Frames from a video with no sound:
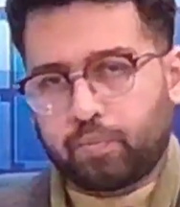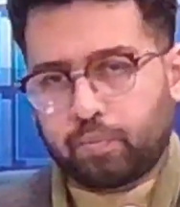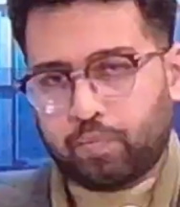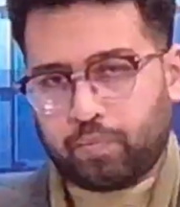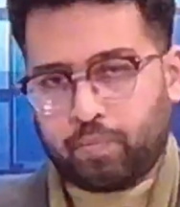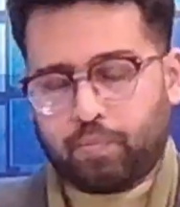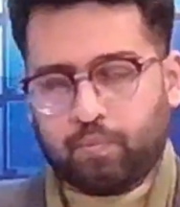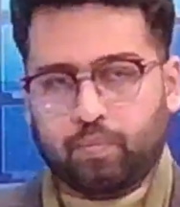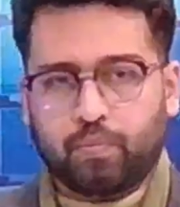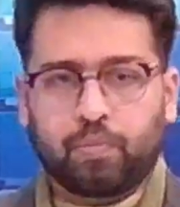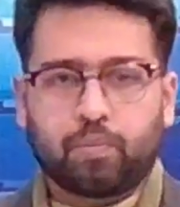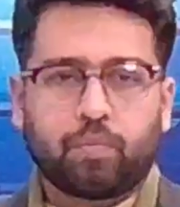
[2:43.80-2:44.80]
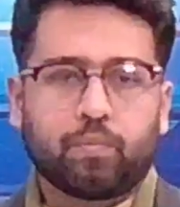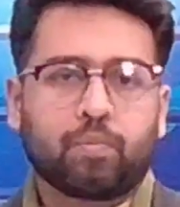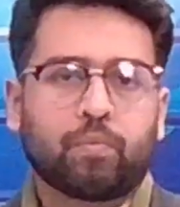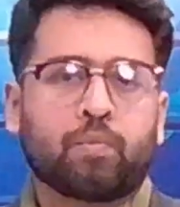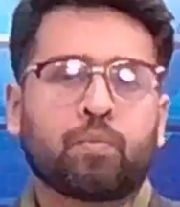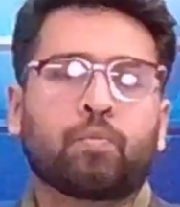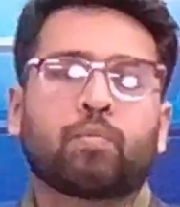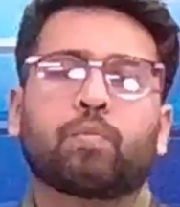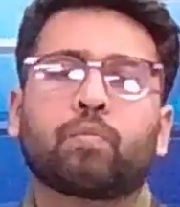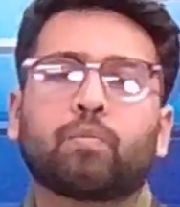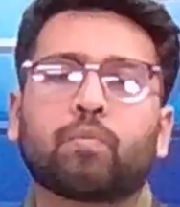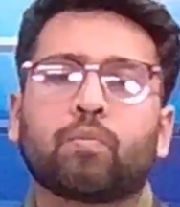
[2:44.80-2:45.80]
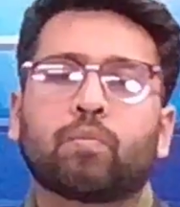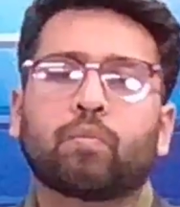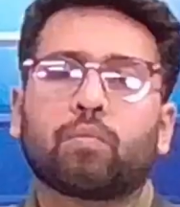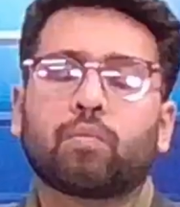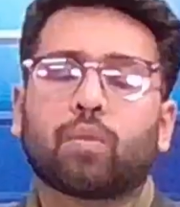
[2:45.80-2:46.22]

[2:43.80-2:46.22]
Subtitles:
No one is speaking in this clip.